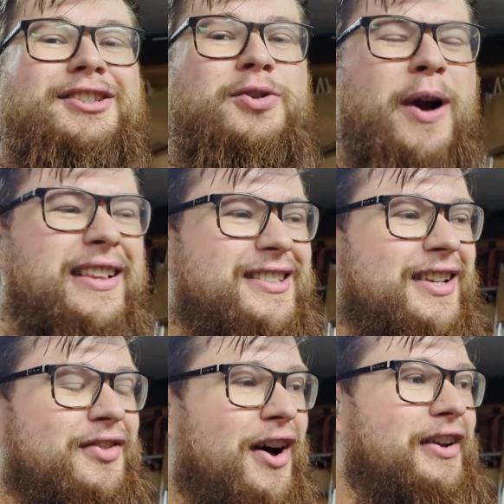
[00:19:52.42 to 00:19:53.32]

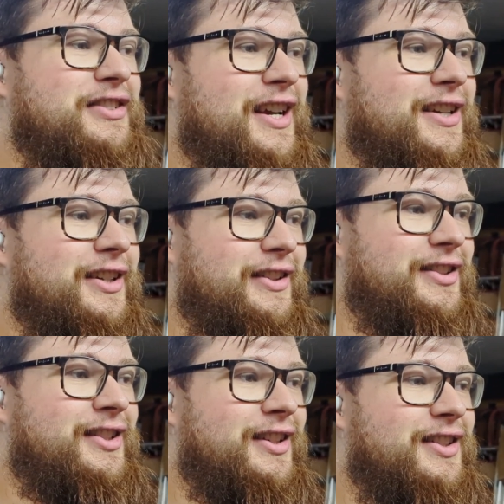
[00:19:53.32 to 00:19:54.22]
25
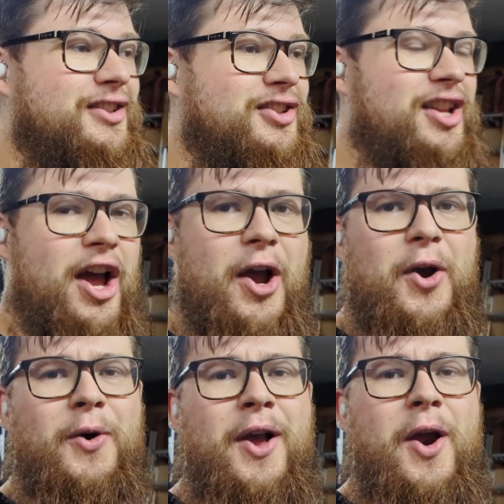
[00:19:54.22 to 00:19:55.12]
seconds.
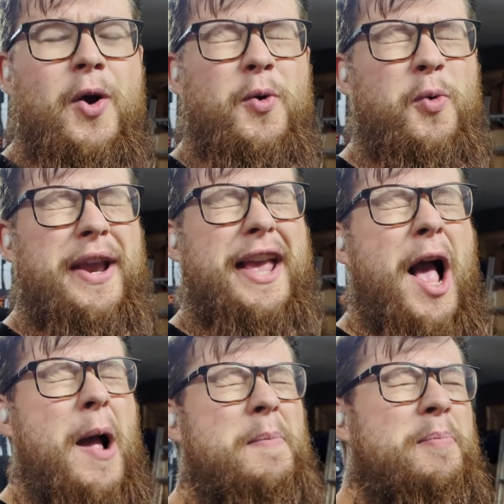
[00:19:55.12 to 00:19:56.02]
So we
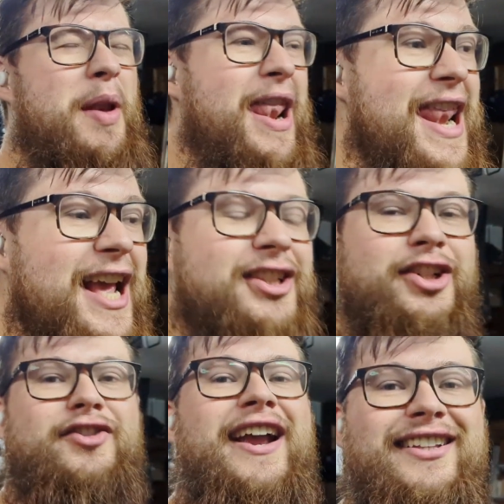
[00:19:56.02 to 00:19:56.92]

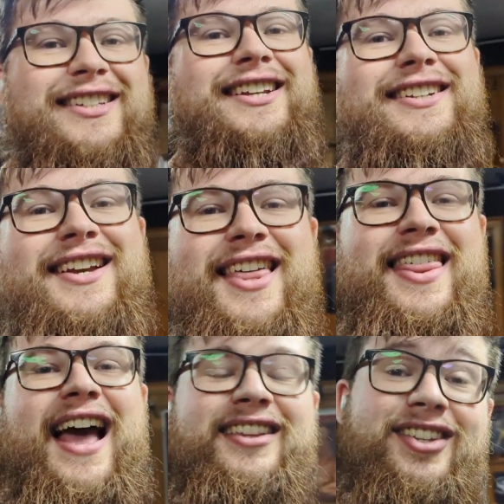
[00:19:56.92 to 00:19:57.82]
obliterated
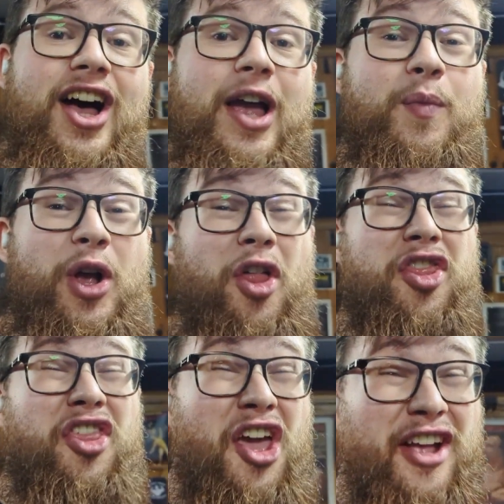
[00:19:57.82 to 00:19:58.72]
that time. We got
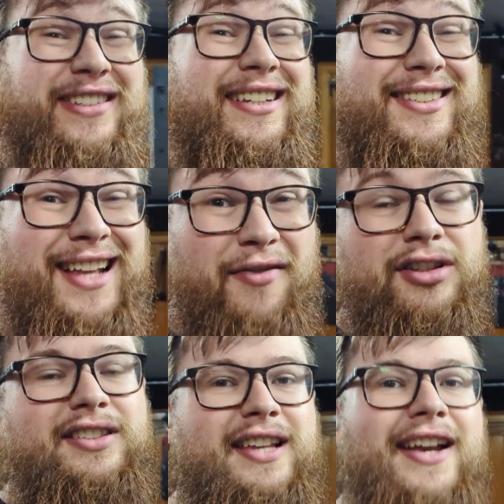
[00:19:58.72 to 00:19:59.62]

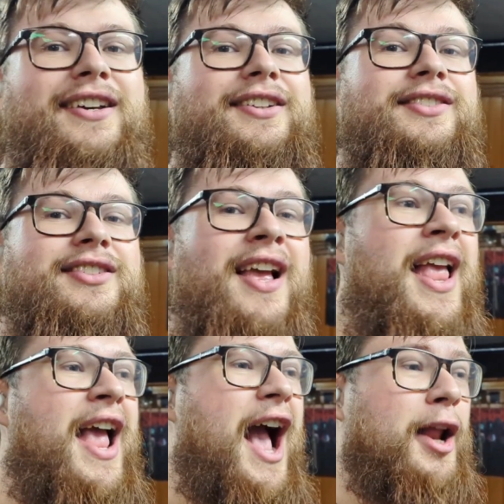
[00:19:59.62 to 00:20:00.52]
37 seconds
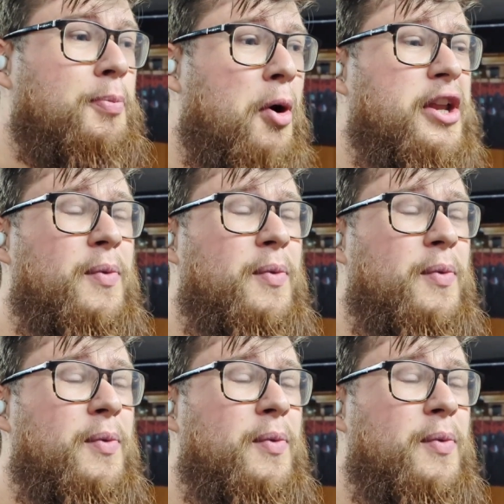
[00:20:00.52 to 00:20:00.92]
at a body